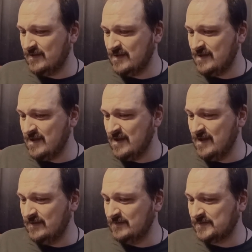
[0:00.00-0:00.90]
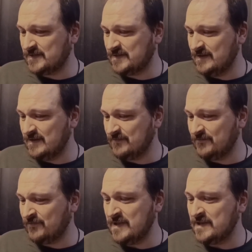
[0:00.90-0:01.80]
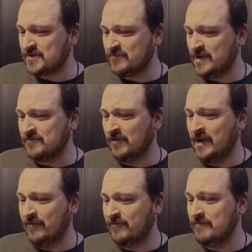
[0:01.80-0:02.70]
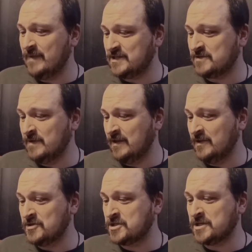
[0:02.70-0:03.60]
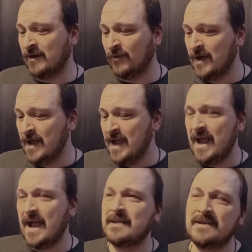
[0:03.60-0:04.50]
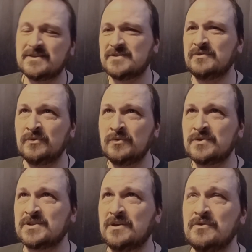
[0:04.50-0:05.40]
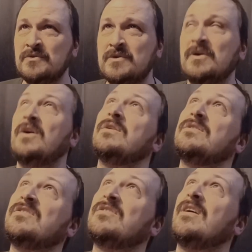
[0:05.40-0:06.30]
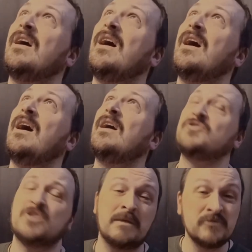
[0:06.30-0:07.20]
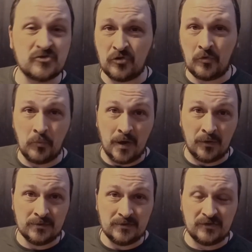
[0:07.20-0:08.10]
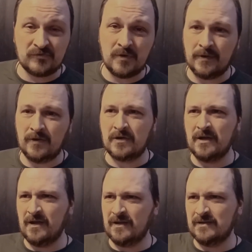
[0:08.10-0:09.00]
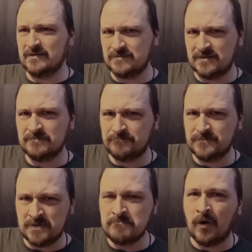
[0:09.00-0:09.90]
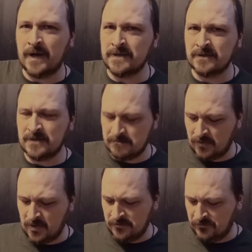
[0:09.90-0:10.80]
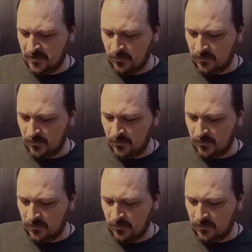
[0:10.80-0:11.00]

and Vanessa Redgrave, Maximilian Schell, and it's also got James Cromwell as well in like a minor role,